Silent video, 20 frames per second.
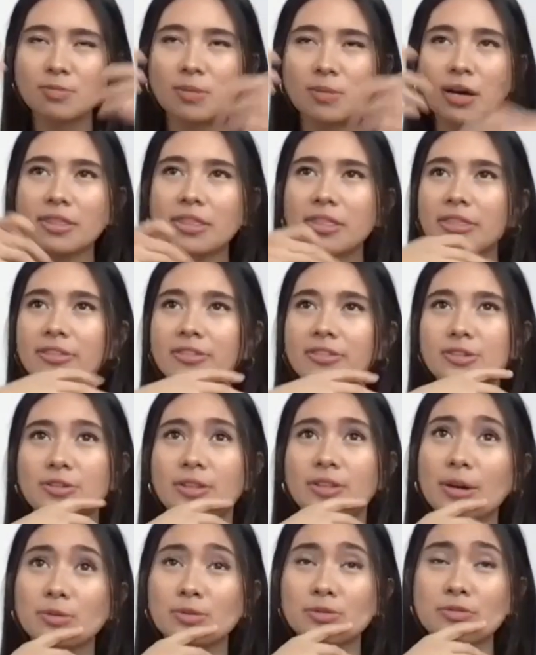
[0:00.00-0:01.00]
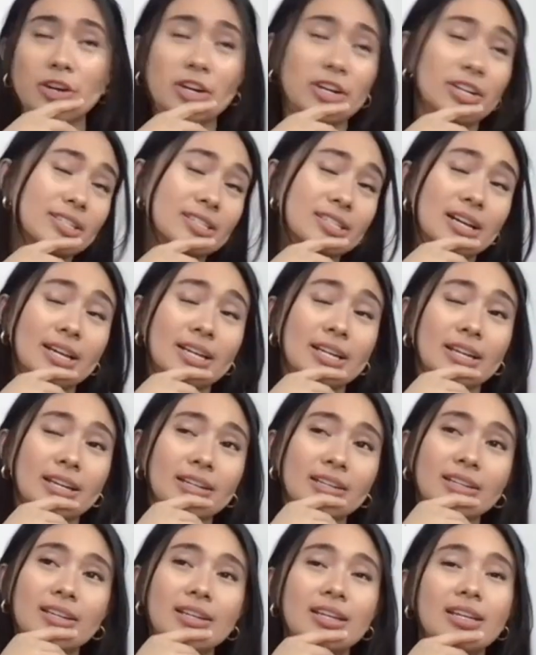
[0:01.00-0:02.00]
month, so that was very
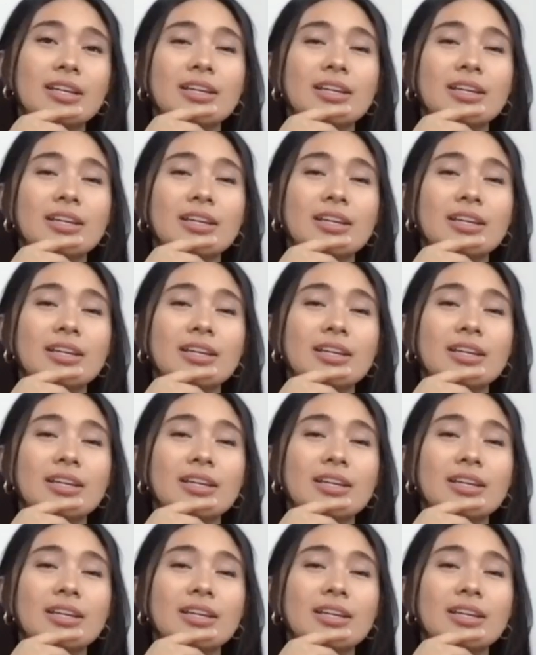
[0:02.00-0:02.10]
exciting.